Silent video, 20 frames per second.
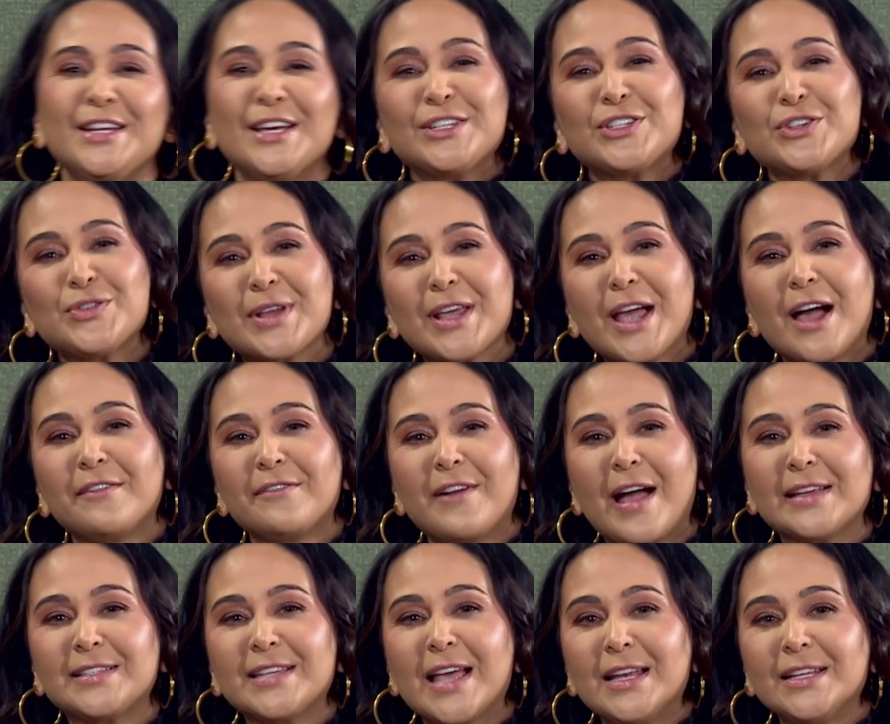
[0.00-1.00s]
Nurturing our
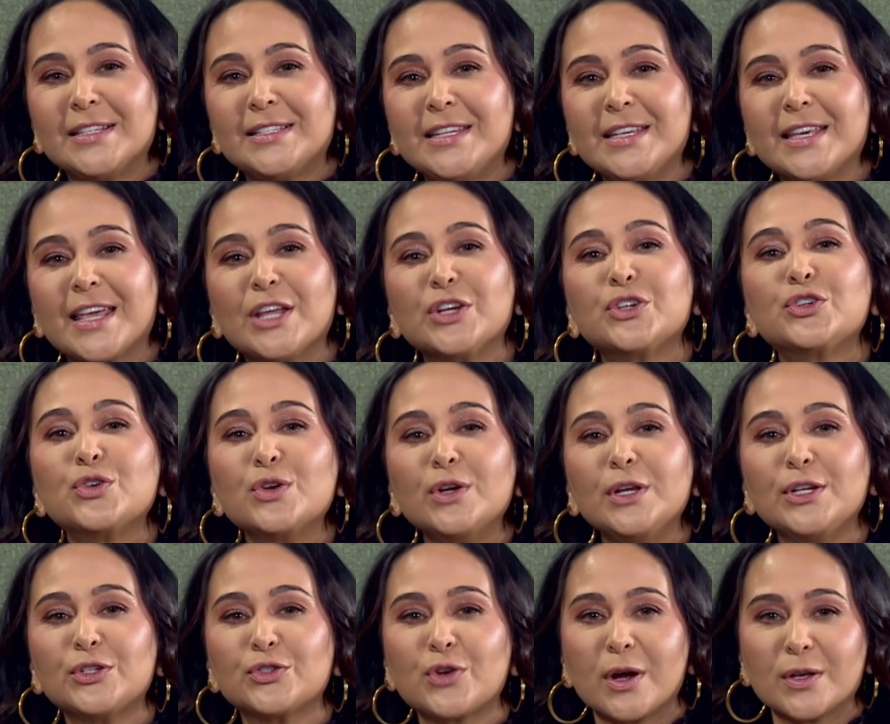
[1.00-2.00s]
vitality can
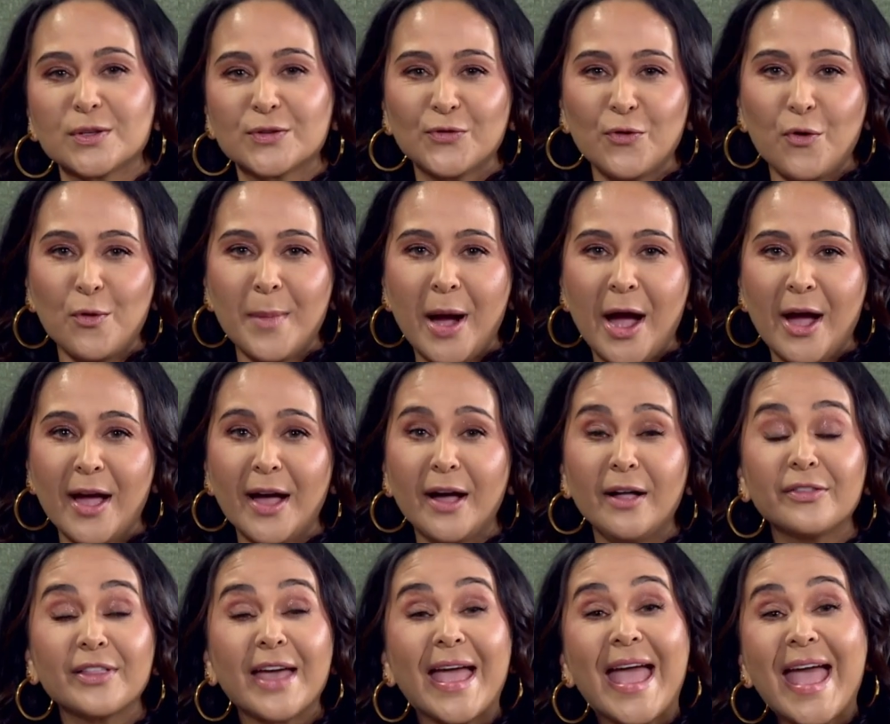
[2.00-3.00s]
truly transform our
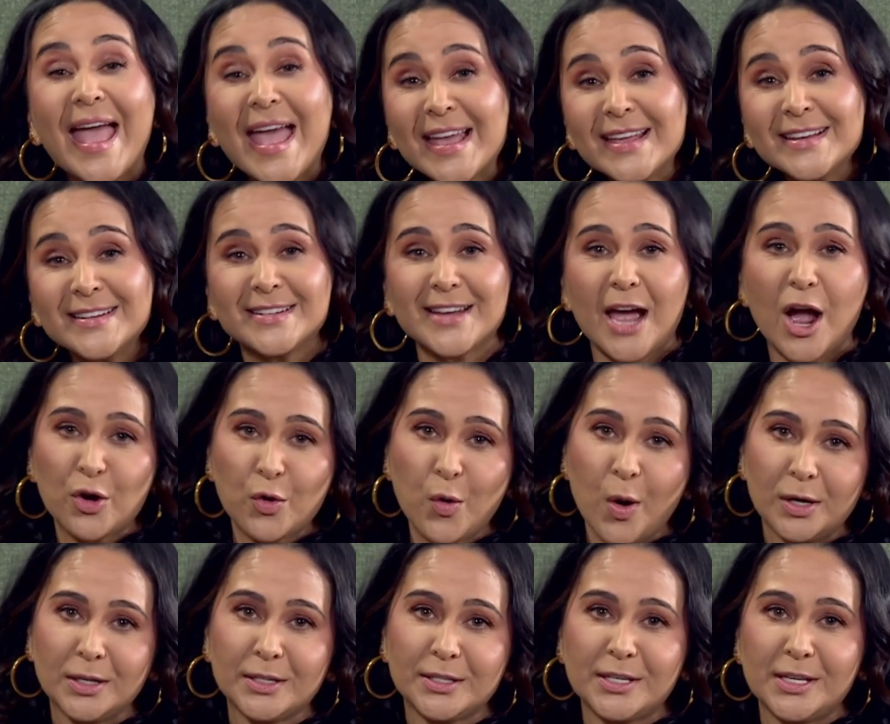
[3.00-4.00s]
health and our
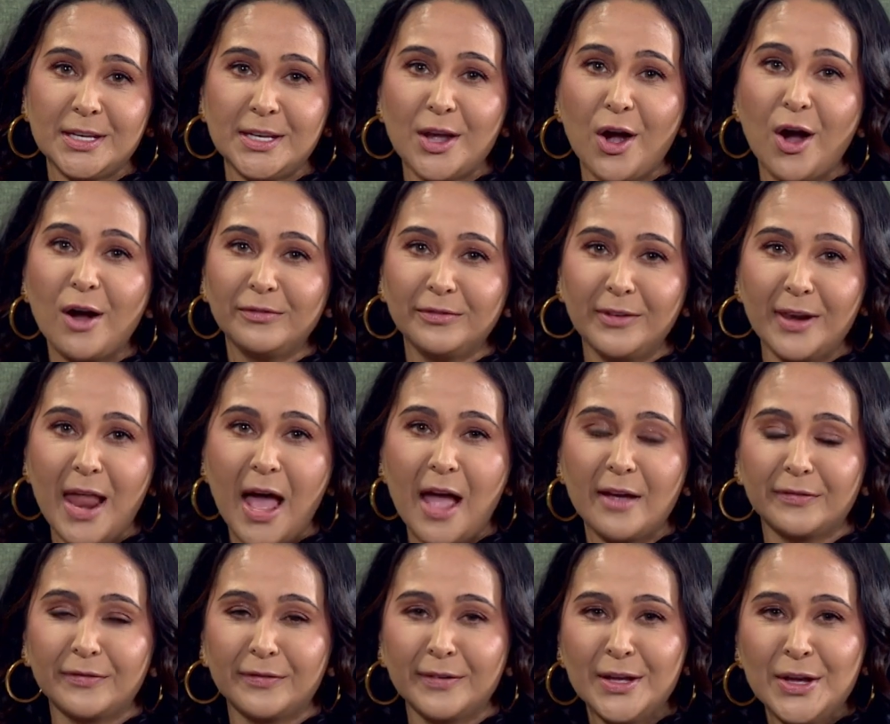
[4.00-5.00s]
quality of
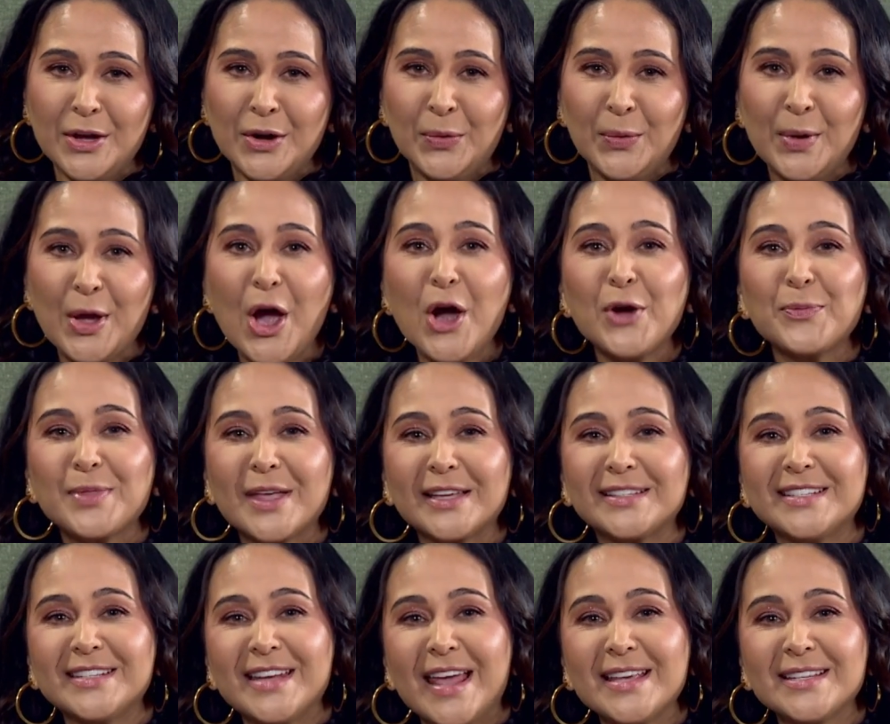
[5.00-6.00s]
life. We hope
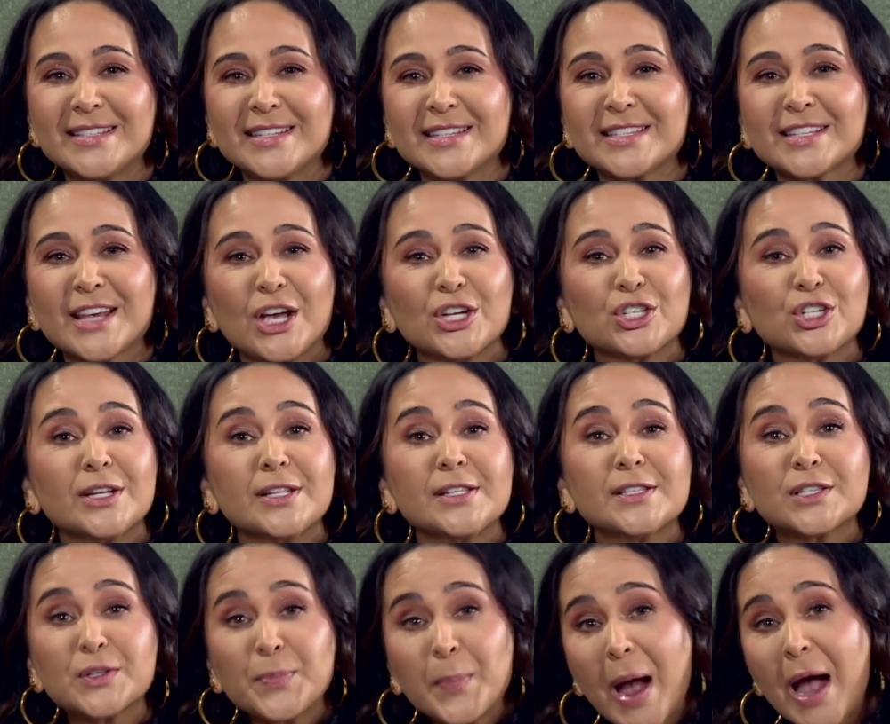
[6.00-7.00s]
that today's discussion
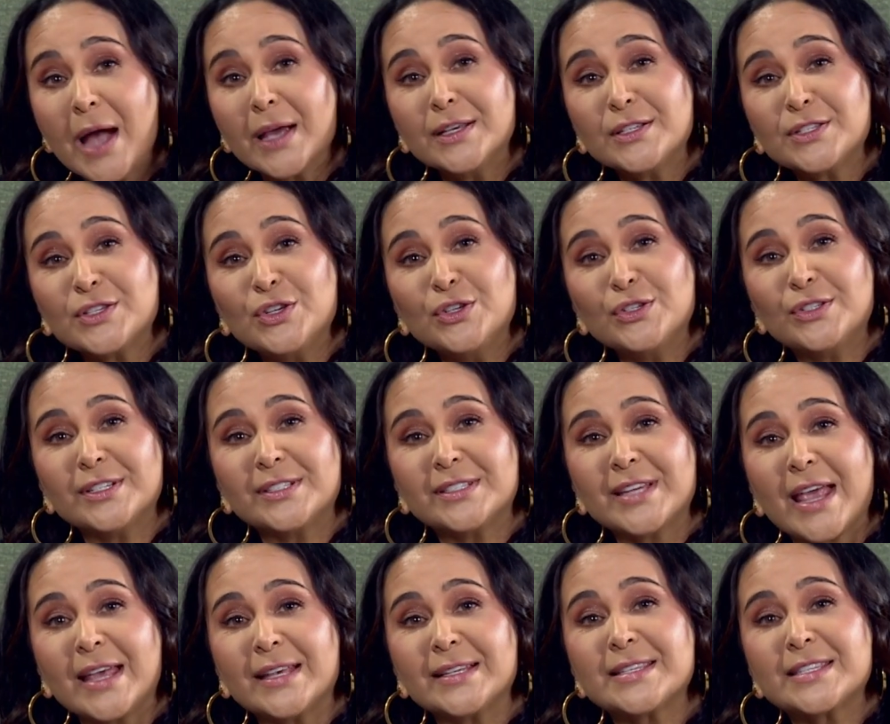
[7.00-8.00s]
inspires you to
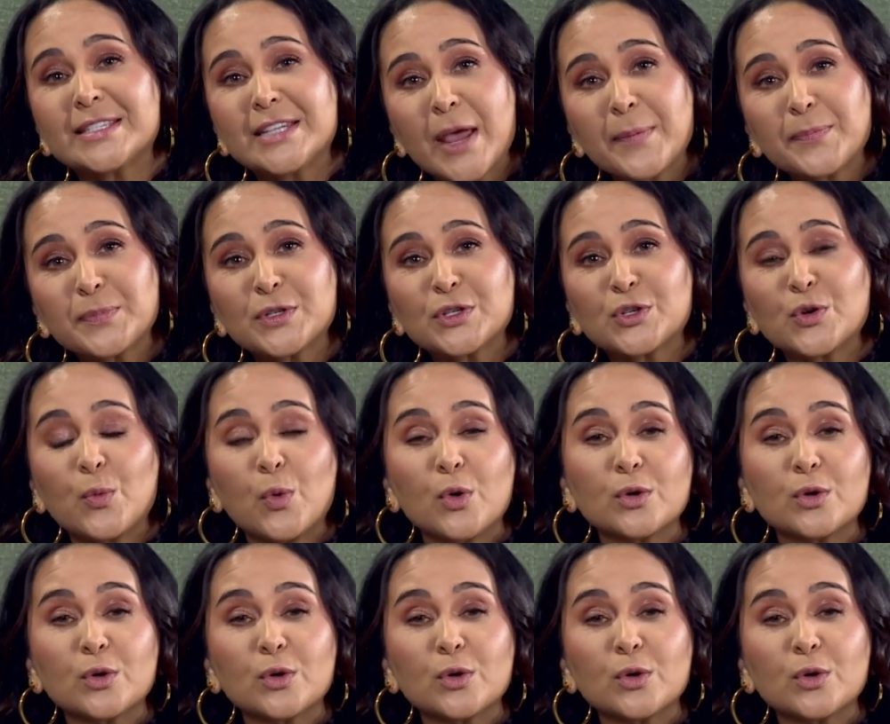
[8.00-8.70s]
take steps